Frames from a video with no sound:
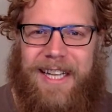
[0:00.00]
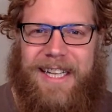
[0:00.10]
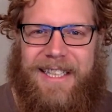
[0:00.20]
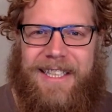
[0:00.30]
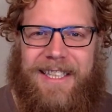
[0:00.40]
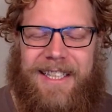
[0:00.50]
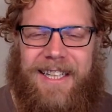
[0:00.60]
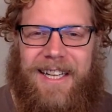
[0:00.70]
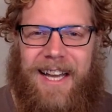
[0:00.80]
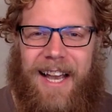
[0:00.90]
late
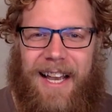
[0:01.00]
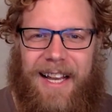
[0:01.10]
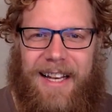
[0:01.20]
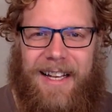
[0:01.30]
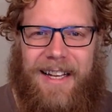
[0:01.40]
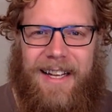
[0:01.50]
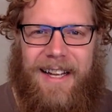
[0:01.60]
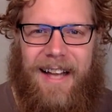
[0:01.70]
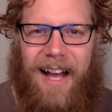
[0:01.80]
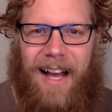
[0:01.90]
and
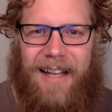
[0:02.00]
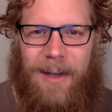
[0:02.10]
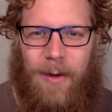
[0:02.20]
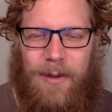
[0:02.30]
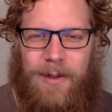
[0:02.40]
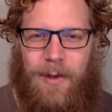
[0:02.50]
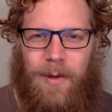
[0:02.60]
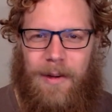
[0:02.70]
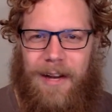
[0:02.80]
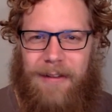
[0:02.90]
I go to
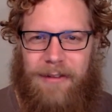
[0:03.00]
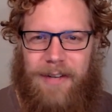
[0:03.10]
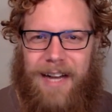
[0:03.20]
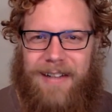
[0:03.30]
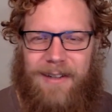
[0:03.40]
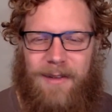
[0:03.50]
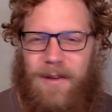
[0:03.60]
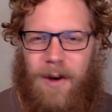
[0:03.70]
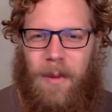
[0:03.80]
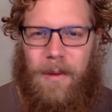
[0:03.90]
school and I forgot to do
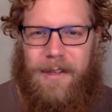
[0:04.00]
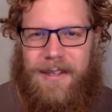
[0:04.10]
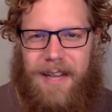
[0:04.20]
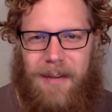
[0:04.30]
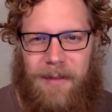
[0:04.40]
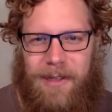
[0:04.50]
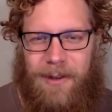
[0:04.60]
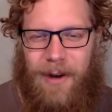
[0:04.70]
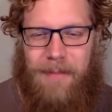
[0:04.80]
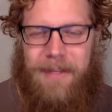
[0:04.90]
the homework assignment,
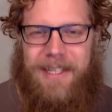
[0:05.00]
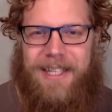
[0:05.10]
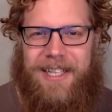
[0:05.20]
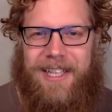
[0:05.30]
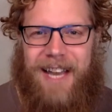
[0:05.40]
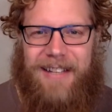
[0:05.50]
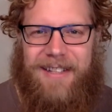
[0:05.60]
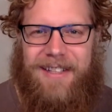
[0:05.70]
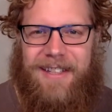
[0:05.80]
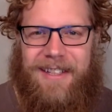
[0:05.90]
or I missed the
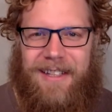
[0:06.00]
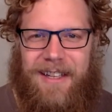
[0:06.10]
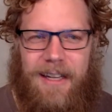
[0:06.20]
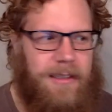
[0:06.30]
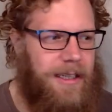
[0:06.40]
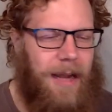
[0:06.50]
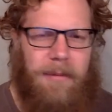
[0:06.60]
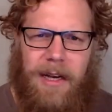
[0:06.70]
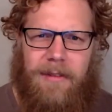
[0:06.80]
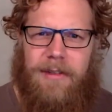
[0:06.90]
test. It's like,
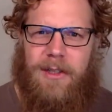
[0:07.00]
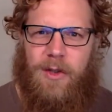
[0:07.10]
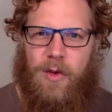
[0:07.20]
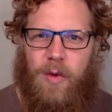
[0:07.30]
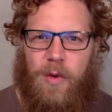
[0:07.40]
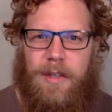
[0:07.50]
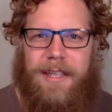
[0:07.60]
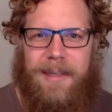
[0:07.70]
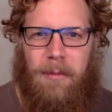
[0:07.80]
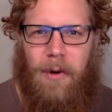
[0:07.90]
I'm not even in school
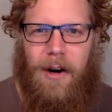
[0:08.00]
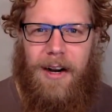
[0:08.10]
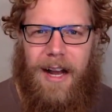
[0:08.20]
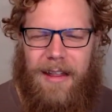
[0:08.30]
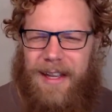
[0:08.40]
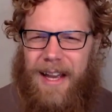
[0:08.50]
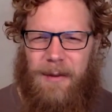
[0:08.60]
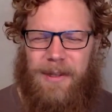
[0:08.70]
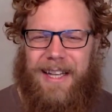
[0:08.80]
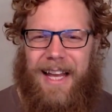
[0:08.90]
anymore. I think I
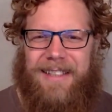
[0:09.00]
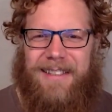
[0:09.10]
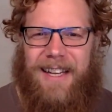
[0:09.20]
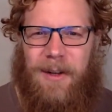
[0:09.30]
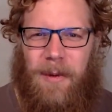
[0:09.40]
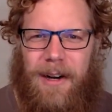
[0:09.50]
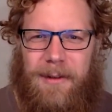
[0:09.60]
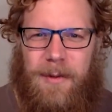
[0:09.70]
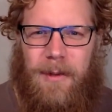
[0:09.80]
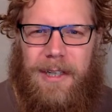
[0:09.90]
had one last night where
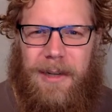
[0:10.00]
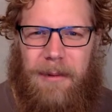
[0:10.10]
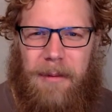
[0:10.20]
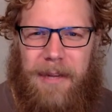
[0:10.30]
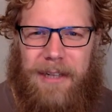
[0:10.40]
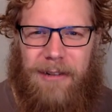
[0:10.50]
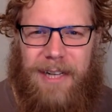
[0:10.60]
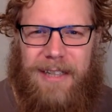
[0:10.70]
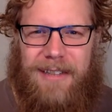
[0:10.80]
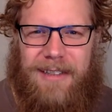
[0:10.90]
I was worrying about my
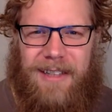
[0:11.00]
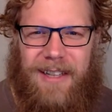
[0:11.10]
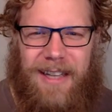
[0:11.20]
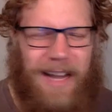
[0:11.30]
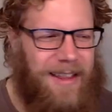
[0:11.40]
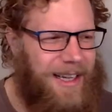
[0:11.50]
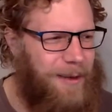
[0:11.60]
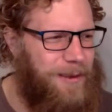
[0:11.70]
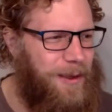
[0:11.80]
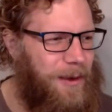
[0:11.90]
grades. Yeah, I think
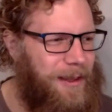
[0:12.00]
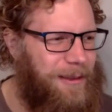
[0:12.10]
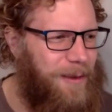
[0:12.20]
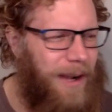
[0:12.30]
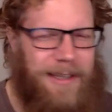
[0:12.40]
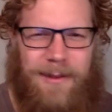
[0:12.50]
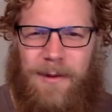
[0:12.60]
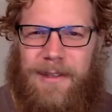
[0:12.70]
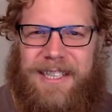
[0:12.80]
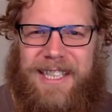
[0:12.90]
I was going through high
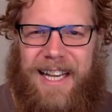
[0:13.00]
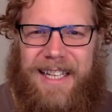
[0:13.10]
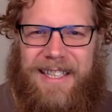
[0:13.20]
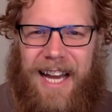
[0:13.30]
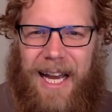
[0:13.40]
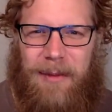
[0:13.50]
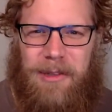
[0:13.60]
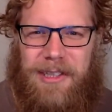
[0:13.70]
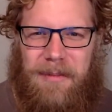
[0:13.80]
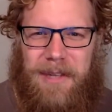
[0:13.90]
school a second
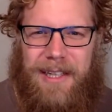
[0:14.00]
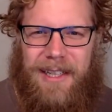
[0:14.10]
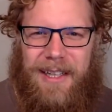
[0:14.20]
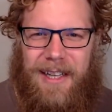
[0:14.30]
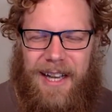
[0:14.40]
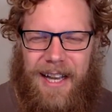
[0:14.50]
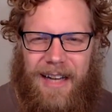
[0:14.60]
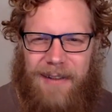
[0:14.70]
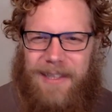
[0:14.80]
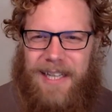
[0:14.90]
time or something,
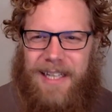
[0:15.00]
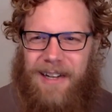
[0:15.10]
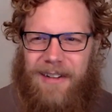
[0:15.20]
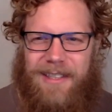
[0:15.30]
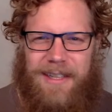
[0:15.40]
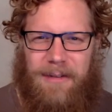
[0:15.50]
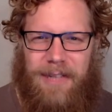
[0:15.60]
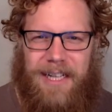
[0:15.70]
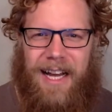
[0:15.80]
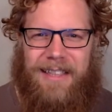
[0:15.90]
and I was taking all these
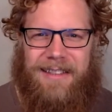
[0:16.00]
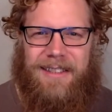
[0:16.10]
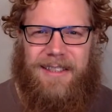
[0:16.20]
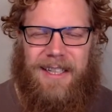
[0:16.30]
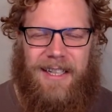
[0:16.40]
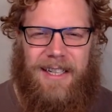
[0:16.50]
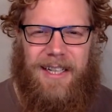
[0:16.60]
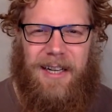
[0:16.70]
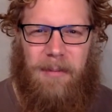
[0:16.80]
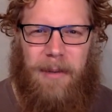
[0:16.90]
different classes.
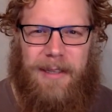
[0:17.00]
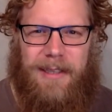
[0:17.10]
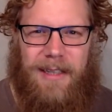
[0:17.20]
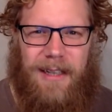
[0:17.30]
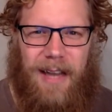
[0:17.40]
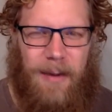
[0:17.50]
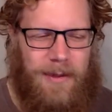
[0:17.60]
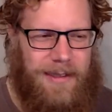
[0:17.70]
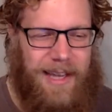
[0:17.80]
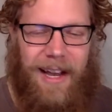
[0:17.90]
But I
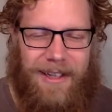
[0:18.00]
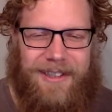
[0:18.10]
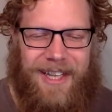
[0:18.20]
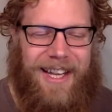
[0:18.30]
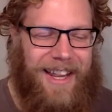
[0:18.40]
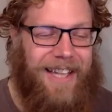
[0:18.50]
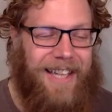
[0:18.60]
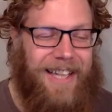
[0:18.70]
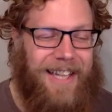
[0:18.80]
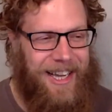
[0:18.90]
was,
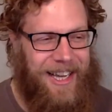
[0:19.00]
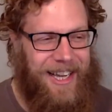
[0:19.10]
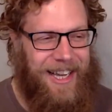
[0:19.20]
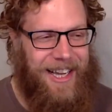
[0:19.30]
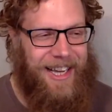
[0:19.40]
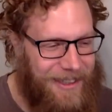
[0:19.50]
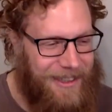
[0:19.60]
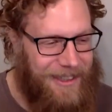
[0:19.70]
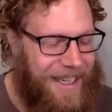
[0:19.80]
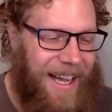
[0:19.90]
that's exactly what it
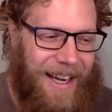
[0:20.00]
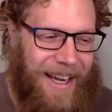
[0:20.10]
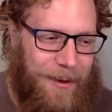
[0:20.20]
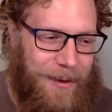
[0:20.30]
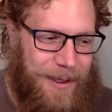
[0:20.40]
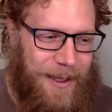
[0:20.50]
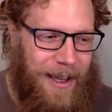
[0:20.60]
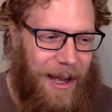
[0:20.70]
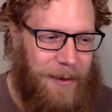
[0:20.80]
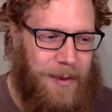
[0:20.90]
was. And I
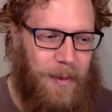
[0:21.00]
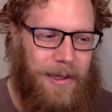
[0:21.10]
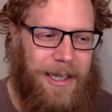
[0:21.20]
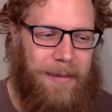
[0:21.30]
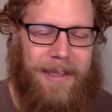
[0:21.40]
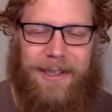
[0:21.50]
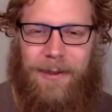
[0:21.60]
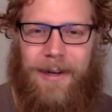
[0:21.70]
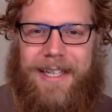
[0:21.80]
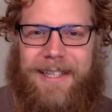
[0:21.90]
was worried
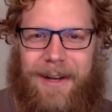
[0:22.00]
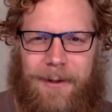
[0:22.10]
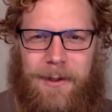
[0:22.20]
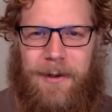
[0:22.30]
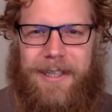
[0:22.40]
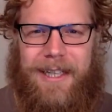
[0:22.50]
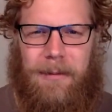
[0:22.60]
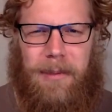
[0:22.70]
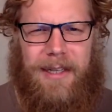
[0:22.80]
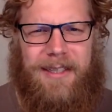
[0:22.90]
about the grades that I was
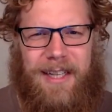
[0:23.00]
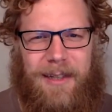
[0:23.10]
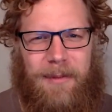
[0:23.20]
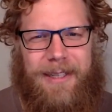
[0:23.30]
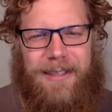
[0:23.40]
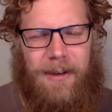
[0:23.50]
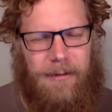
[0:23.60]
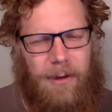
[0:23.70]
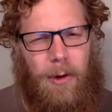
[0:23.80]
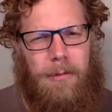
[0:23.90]
going to get. But I said to
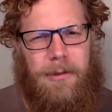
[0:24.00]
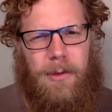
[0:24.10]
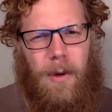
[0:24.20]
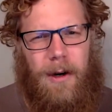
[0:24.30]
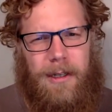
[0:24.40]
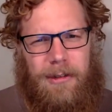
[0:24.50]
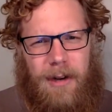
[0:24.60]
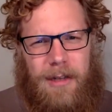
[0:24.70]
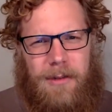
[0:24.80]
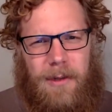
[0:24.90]
myself, no, but you already
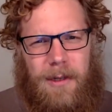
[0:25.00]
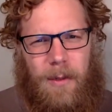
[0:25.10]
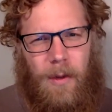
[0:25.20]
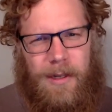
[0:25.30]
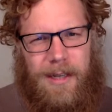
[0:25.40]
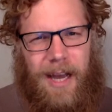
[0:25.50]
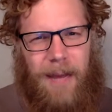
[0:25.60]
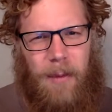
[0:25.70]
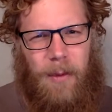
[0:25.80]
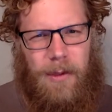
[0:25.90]
graduated one
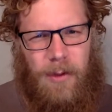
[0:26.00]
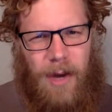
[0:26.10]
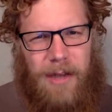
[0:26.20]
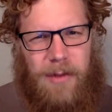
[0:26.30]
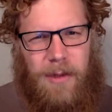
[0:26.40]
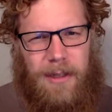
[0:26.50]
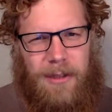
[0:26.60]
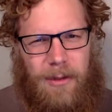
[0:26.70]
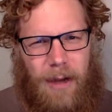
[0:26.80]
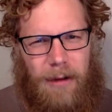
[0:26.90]
time. And when you
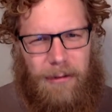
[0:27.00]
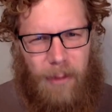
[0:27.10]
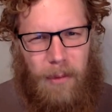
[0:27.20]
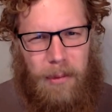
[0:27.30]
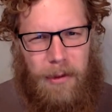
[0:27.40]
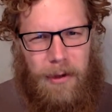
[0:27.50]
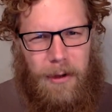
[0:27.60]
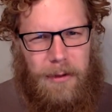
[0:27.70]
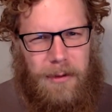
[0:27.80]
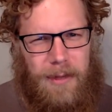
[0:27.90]
graduated, you got a
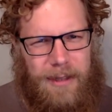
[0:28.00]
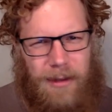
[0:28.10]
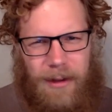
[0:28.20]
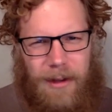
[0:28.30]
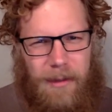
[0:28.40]
4.0. So that's all